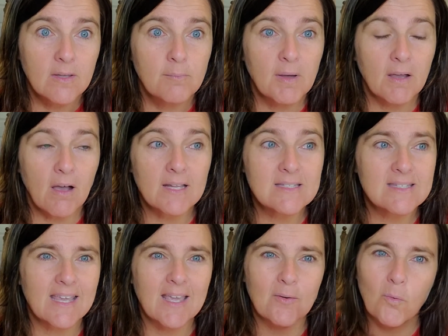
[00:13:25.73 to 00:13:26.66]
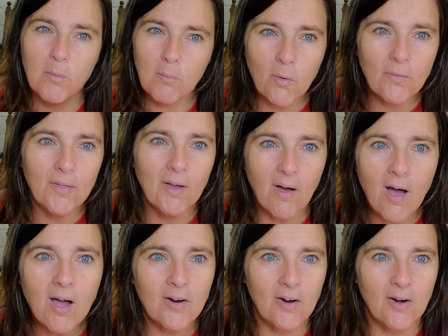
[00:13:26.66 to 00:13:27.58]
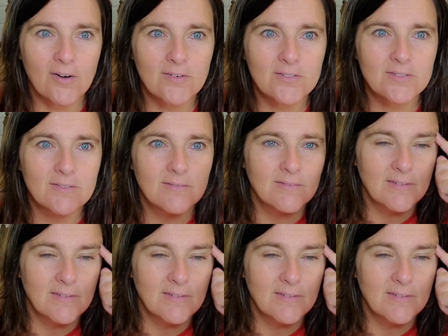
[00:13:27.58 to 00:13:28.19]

But God's saying we're more than conquerors.